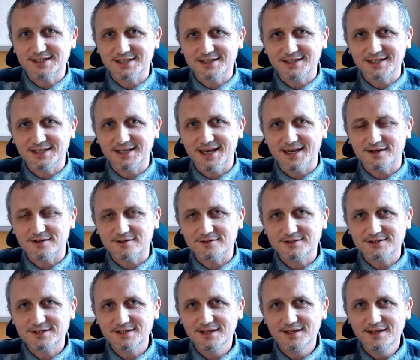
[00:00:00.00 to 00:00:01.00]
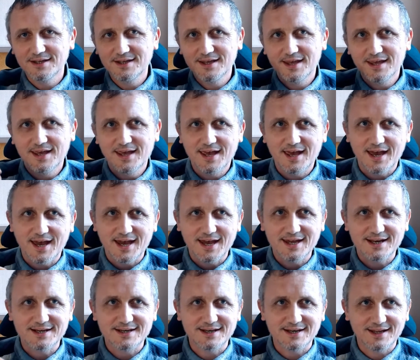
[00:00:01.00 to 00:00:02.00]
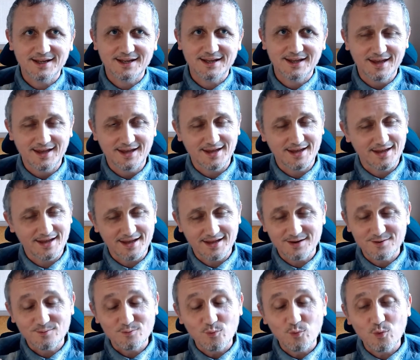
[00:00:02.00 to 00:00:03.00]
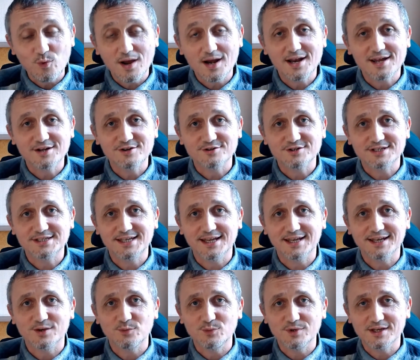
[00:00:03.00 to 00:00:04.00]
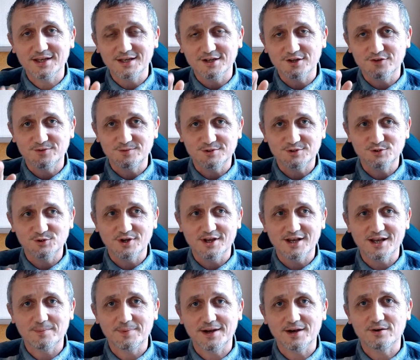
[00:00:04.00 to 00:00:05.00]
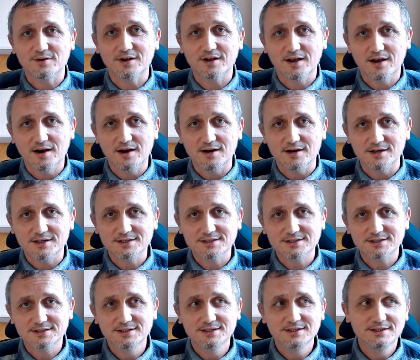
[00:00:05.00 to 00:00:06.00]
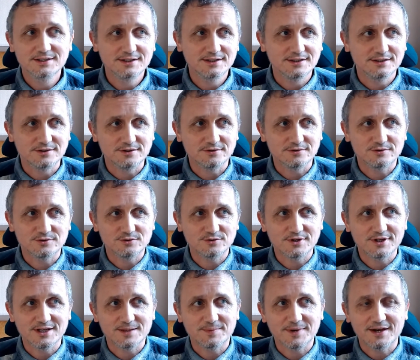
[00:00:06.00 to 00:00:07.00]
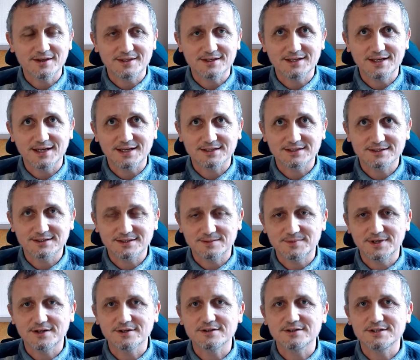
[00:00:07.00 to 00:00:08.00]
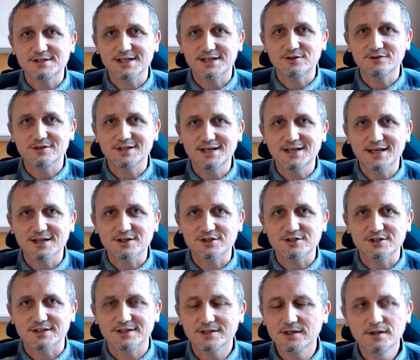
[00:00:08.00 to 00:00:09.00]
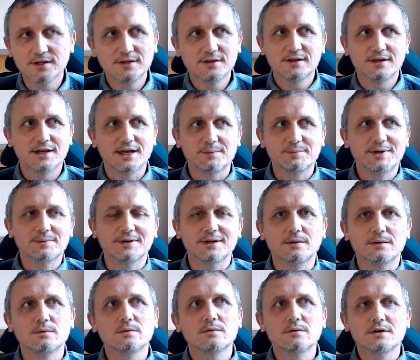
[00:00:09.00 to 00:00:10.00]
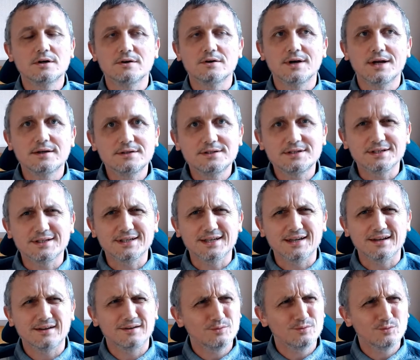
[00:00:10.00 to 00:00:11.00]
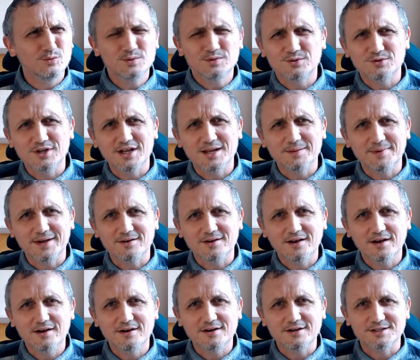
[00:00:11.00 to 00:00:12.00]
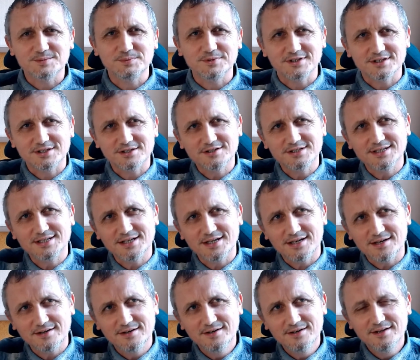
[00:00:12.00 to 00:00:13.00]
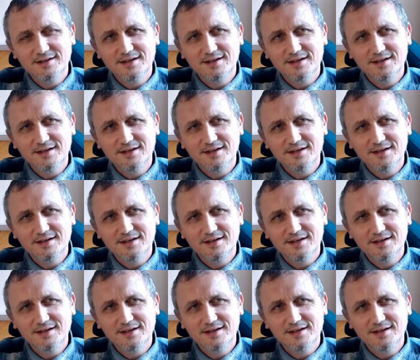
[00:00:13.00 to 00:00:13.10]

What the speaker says: something else. And in well under a second, we can go from talking about cars to talking about the next American general election. And people are like, oh, how did you get, we were talking about cars, but it's because in our